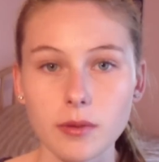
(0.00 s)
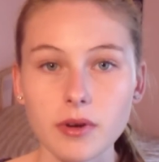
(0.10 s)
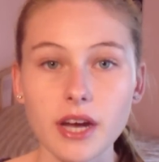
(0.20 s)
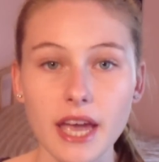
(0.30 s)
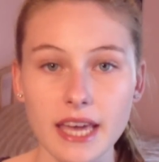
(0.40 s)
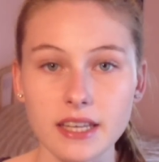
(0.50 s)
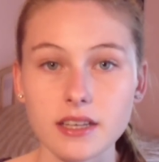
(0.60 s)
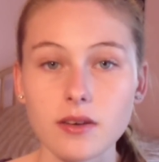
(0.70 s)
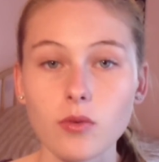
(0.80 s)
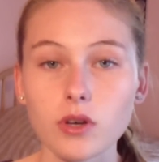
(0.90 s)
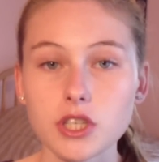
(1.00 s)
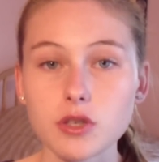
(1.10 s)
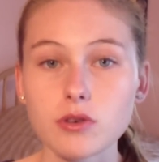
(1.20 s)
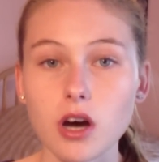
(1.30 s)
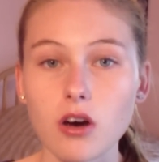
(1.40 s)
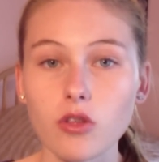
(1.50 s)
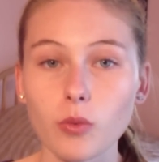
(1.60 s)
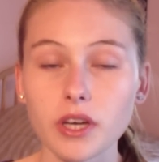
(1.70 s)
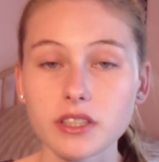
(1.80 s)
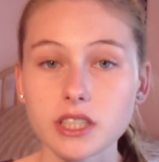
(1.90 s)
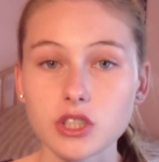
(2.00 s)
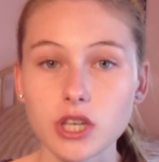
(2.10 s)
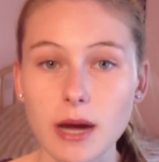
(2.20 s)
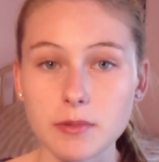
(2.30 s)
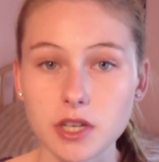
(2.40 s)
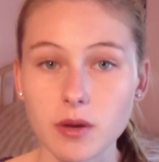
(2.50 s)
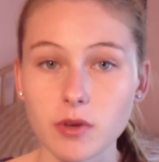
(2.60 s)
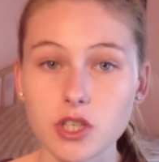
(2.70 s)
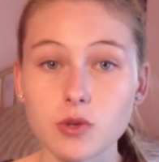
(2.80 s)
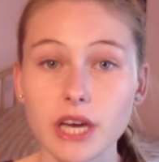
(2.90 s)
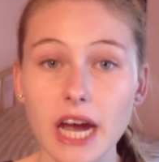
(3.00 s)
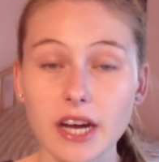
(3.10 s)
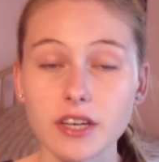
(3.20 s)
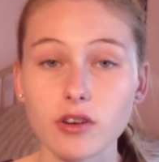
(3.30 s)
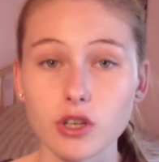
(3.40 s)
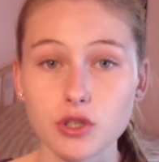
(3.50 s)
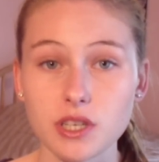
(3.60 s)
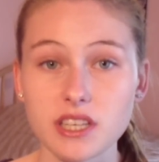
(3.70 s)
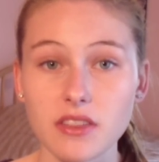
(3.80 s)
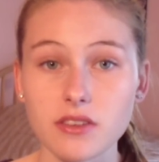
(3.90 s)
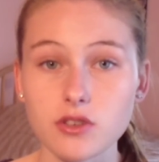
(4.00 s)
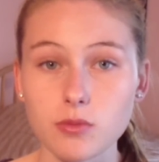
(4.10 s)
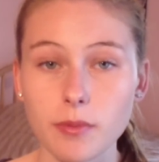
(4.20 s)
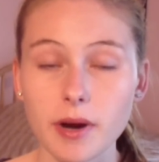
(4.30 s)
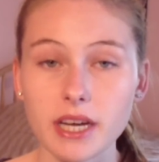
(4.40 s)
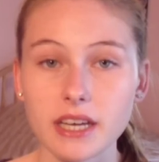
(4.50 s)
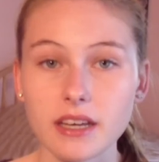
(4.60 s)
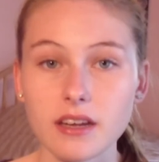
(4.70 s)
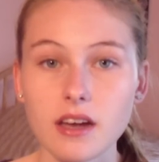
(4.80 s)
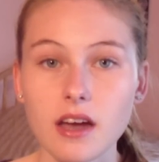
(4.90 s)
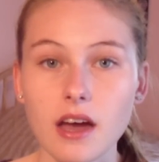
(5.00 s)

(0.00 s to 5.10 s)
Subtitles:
Number eight, what do you call the wheeled contraption in which you carry groceries at the supermarket?